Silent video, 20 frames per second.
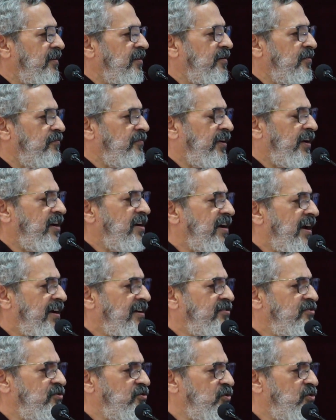very
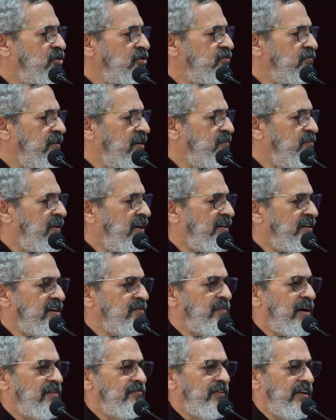nice roads were built in
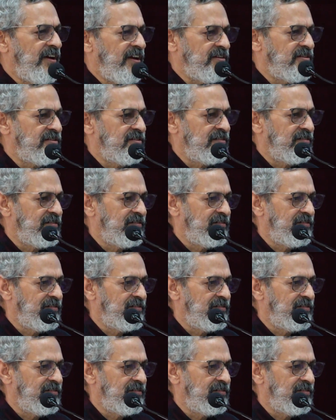my village,